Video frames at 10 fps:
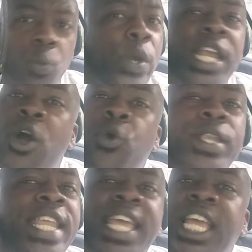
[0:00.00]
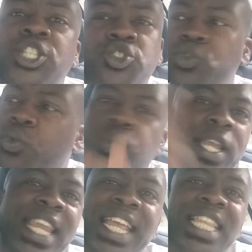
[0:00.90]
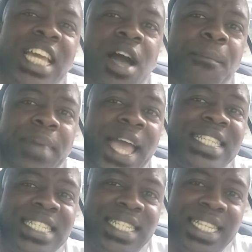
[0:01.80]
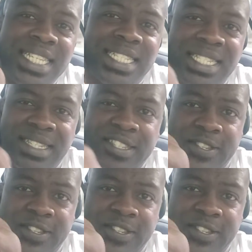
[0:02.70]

We don't need you. We need to come back to this.